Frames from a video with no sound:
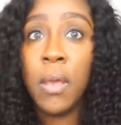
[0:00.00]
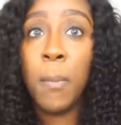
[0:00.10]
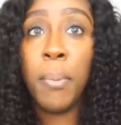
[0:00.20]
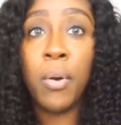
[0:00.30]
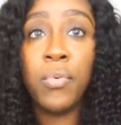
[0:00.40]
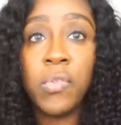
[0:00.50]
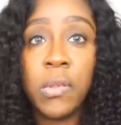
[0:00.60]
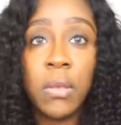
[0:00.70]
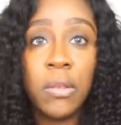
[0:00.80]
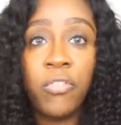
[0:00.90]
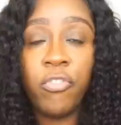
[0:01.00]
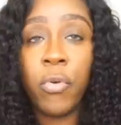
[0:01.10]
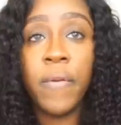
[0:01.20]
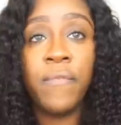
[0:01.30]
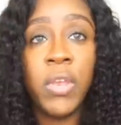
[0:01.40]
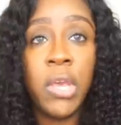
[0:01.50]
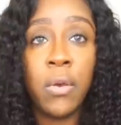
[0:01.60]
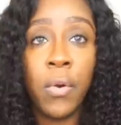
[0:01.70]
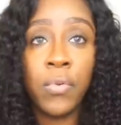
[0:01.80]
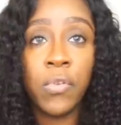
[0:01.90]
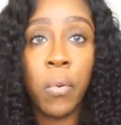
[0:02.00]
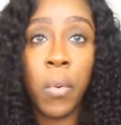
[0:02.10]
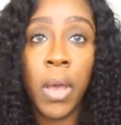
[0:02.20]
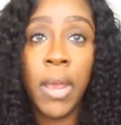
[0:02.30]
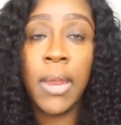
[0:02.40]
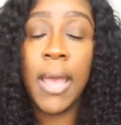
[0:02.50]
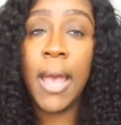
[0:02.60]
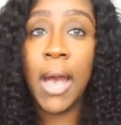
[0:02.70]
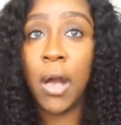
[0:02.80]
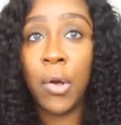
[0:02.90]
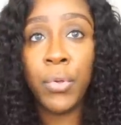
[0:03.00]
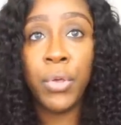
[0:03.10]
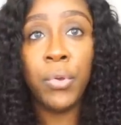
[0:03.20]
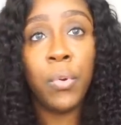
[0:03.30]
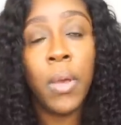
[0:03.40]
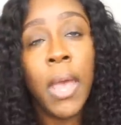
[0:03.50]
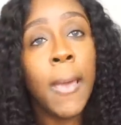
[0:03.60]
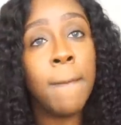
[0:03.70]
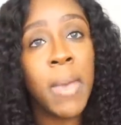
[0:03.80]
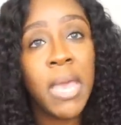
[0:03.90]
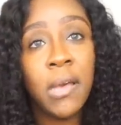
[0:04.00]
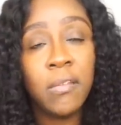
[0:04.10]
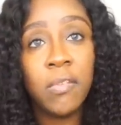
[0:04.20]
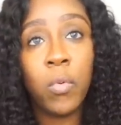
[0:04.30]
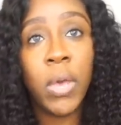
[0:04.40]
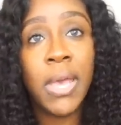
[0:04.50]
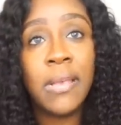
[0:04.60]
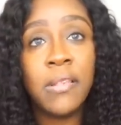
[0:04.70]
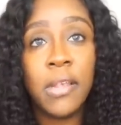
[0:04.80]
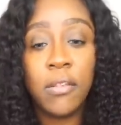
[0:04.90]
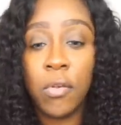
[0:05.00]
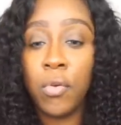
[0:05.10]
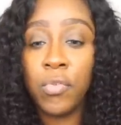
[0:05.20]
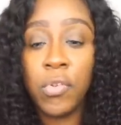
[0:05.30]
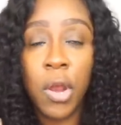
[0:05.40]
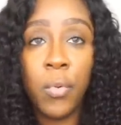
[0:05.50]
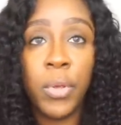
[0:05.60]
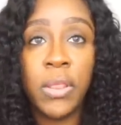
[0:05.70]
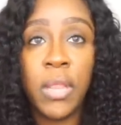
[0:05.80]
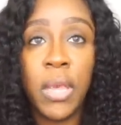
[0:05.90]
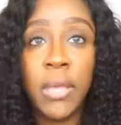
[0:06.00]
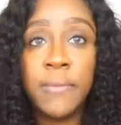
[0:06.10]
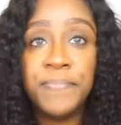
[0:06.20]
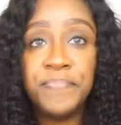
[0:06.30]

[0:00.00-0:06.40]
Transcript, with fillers: post short videos on how you make custom wigs. So we'll start with the